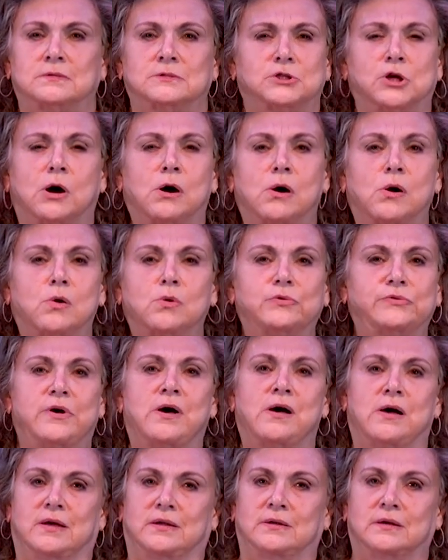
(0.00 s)
to hold
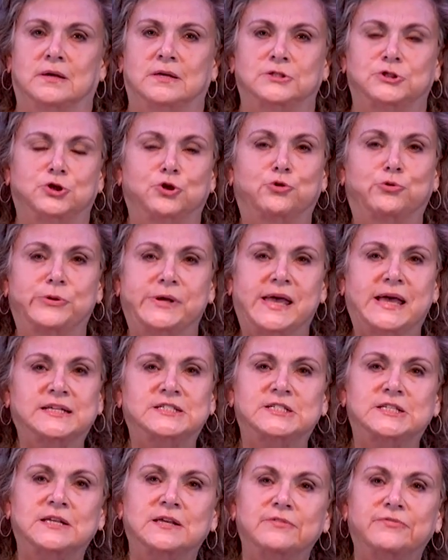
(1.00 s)
on to
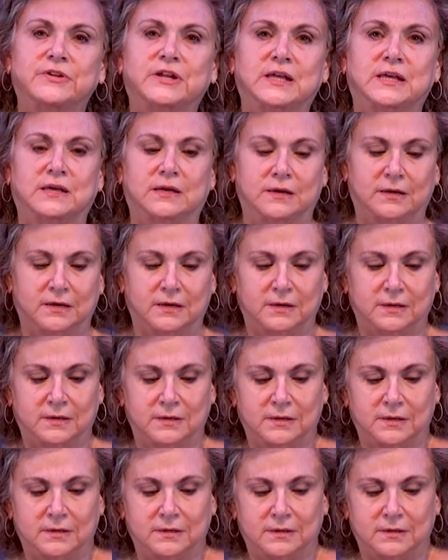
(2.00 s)
creativity,
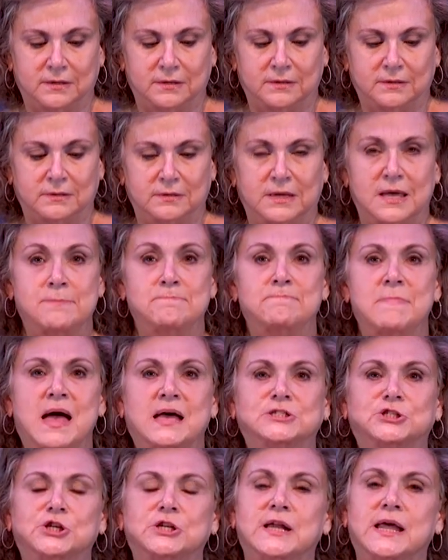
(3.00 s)

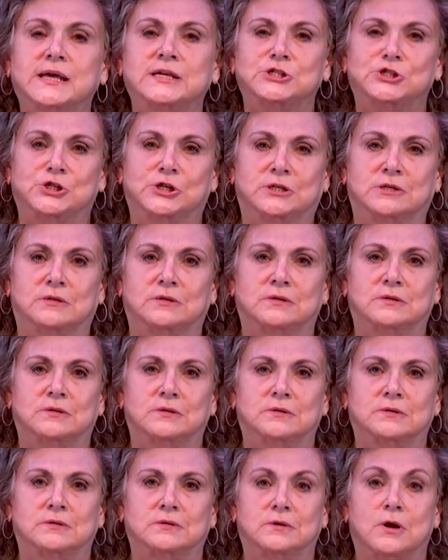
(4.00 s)
imagination,
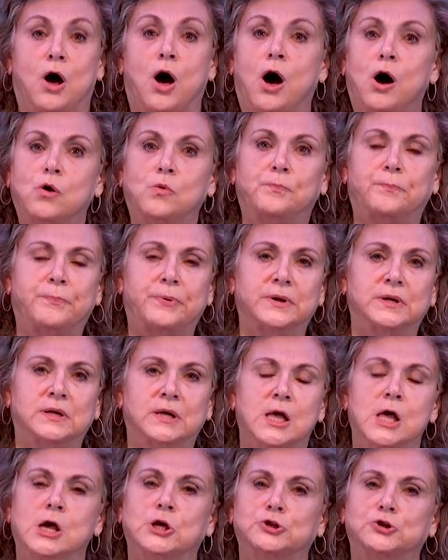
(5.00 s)
hope,
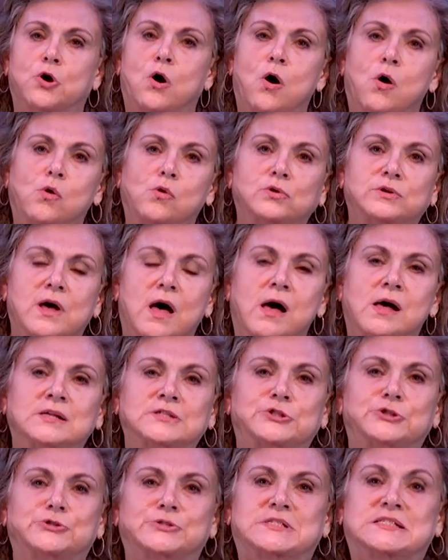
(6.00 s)
to hold
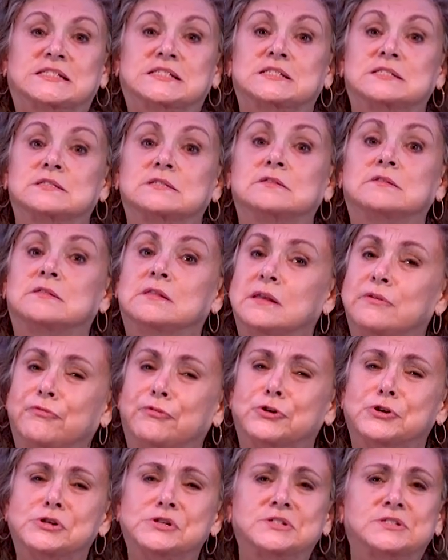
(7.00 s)
on to
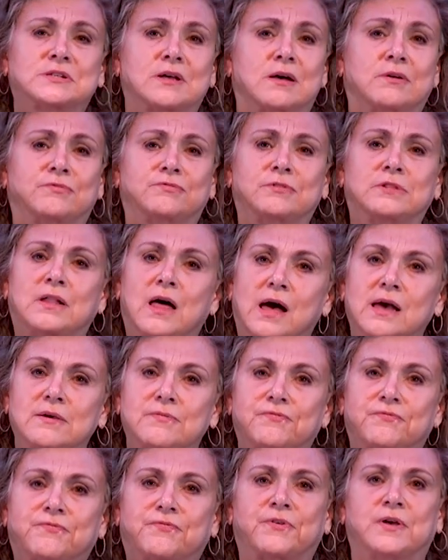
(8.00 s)
slivers of
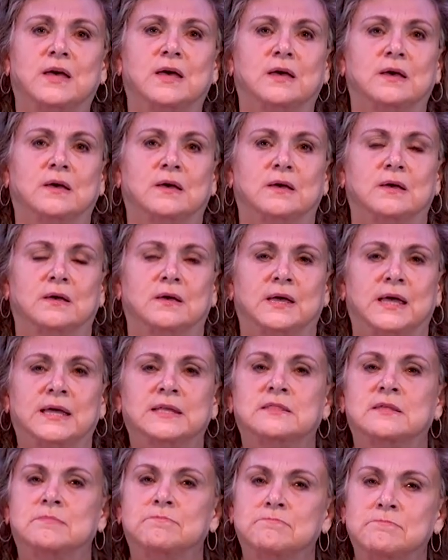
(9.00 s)
life
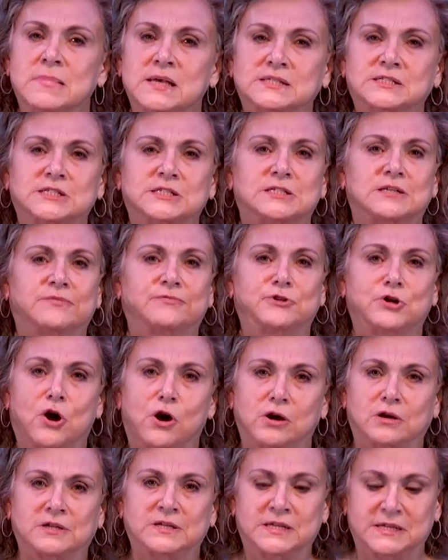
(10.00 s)
in the midst of
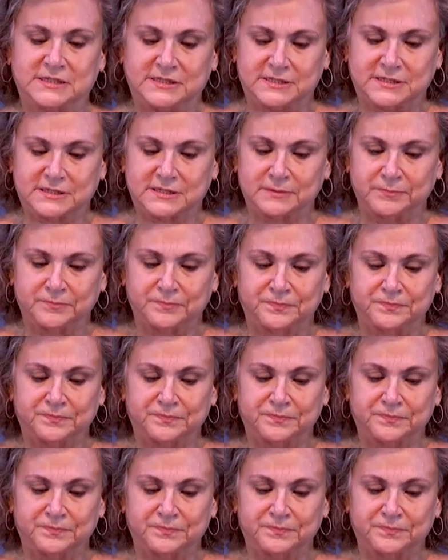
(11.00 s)
darkness.